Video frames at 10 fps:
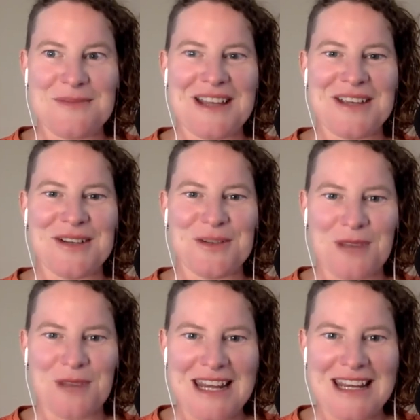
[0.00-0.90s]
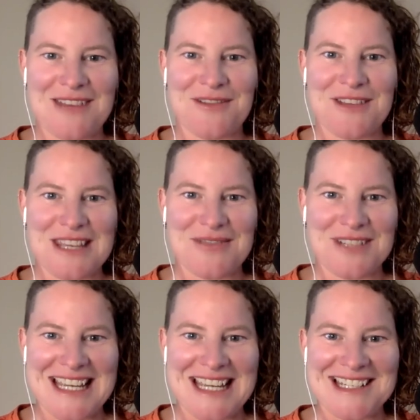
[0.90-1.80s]
but you're waiting for the
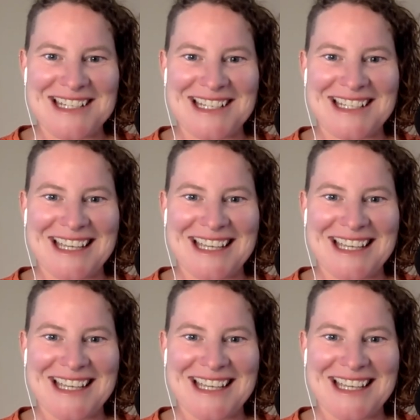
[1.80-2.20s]
invitation.